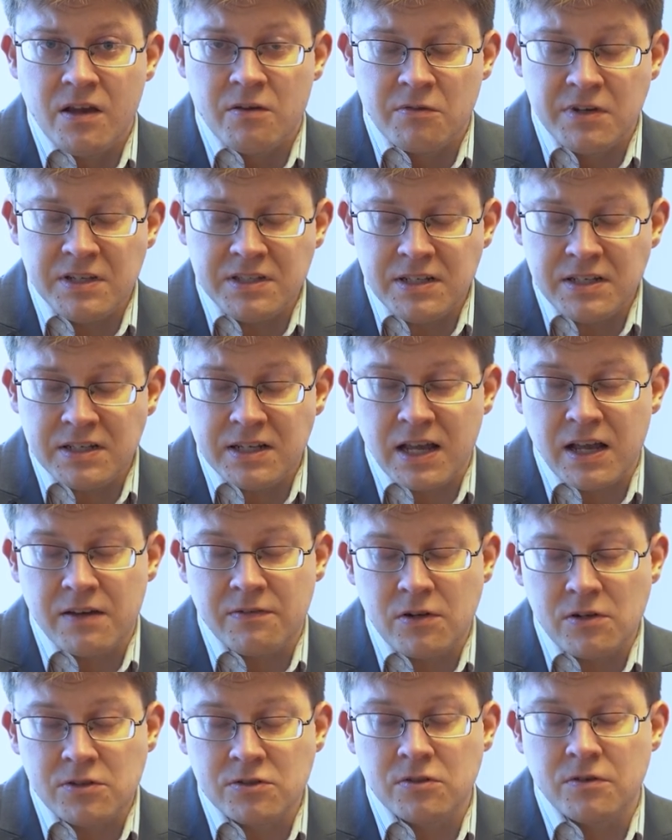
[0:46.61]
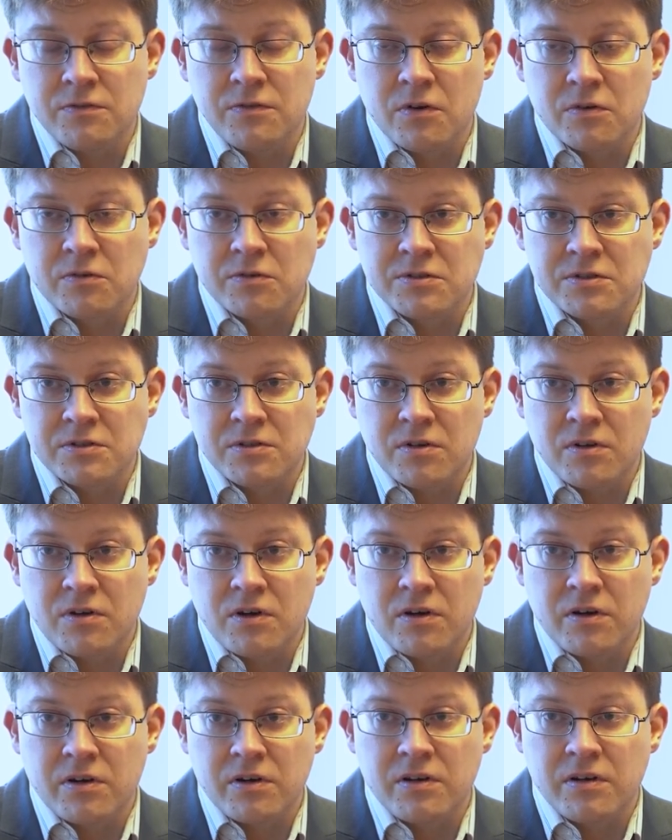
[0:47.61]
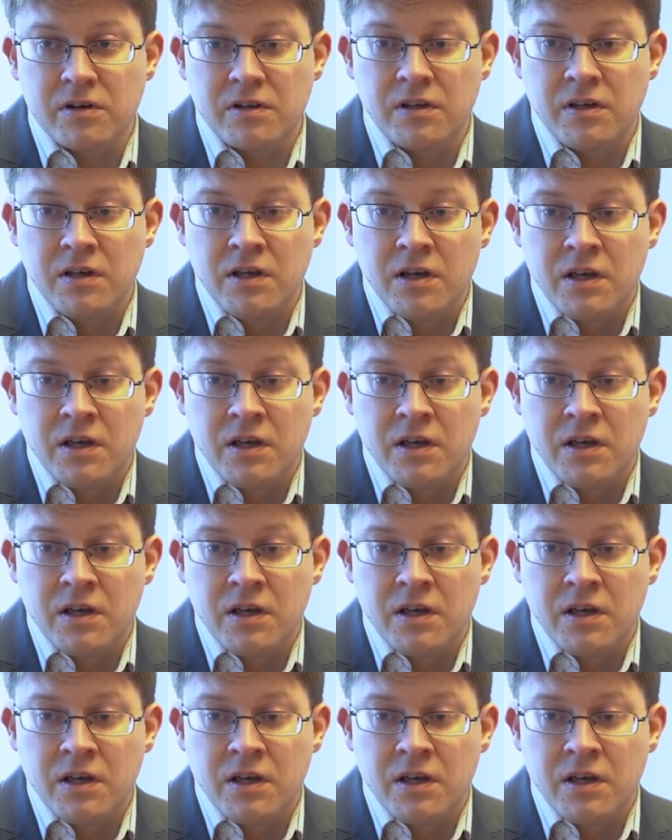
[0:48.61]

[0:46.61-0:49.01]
Recently, I have also focused on